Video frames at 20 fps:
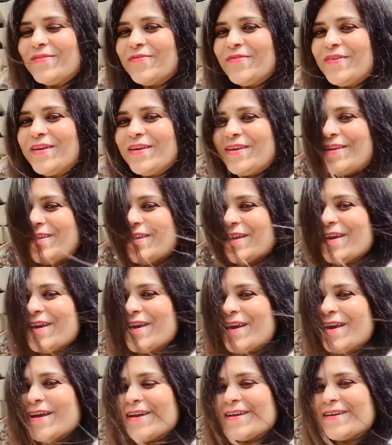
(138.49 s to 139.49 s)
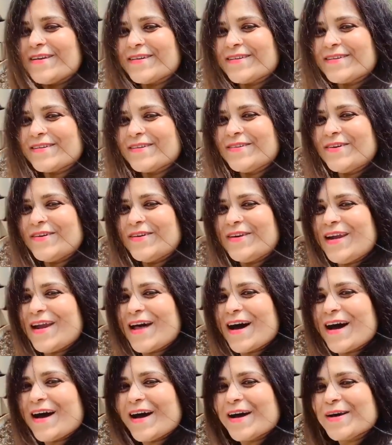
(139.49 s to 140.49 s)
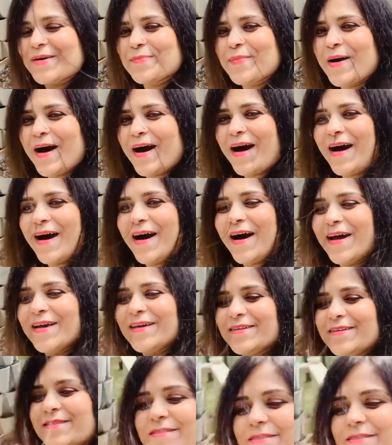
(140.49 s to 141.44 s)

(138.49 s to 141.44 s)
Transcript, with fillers: We did it. Good luck. Bye.